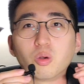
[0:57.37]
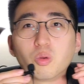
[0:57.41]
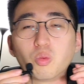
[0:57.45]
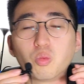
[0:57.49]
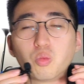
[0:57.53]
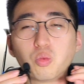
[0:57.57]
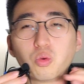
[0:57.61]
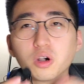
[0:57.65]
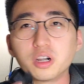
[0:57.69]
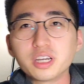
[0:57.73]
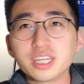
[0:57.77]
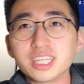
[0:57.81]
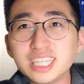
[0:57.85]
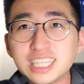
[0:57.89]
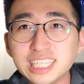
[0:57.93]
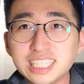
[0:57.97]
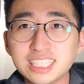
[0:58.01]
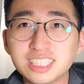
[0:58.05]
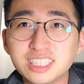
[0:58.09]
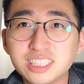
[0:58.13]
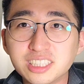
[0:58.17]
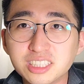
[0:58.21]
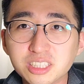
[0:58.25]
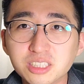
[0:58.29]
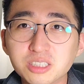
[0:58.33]
what
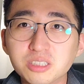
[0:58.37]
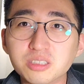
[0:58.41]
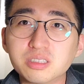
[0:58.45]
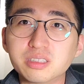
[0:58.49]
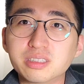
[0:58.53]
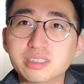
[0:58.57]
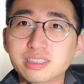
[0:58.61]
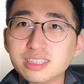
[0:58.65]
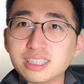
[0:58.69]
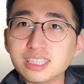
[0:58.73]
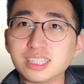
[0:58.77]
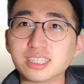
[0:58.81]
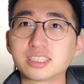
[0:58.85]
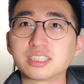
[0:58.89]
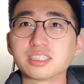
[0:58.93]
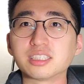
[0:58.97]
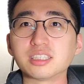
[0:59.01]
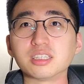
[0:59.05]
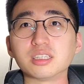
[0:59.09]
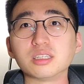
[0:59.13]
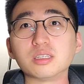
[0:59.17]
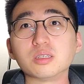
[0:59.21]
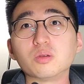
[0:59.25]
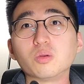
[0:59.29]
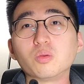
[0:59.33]
is new this
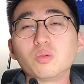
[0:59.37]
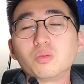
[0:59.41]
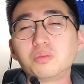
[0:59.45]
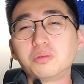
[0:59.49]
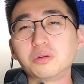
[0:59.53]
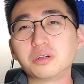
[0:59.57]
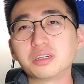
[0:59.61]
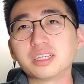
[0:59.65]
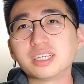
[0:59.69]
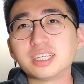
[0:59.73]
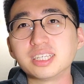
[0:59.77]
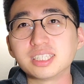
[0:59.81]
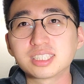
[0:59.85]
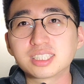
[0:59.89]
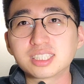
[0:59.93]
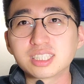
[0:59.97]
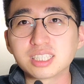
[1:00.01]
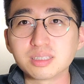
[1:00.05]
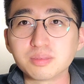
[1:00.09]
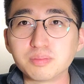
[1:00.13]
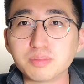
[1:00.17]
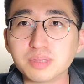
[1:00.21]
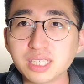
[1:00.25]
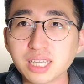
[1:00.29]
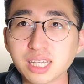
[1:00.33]
year? What is
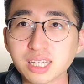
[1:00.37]
to be